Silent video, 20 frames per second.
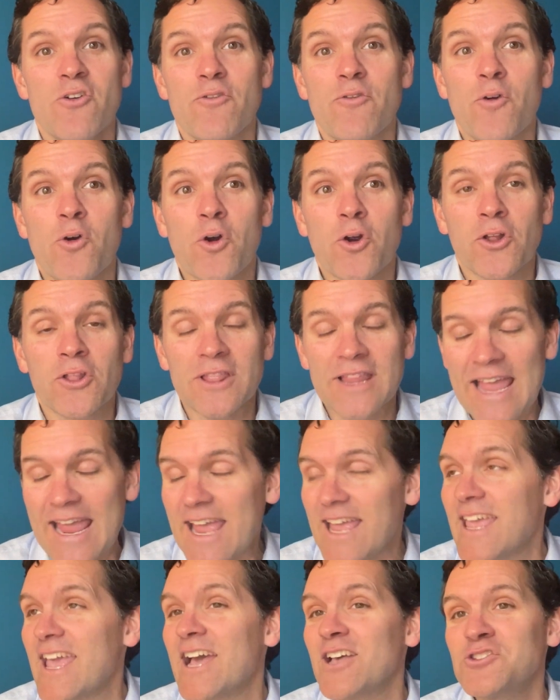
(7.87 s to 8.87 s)
for
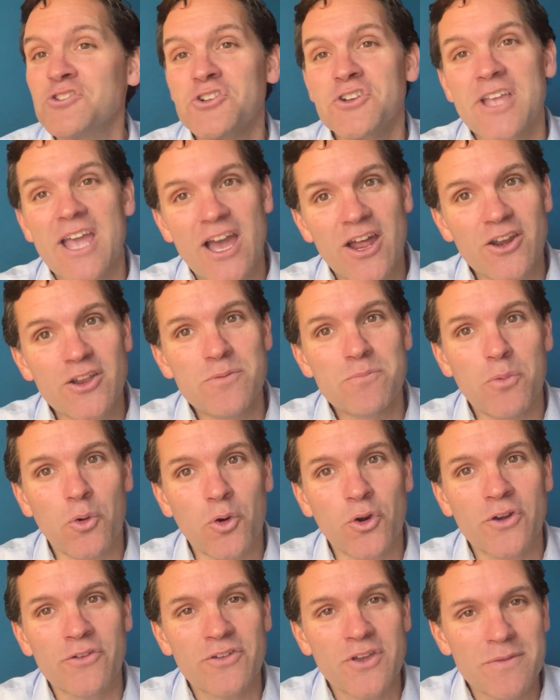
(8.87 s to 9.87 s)
Lancaster County
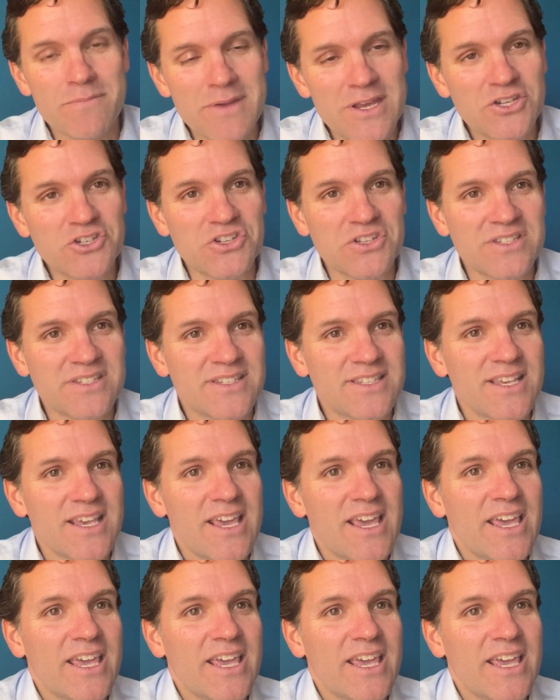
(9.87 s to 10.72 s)
Board of Commissions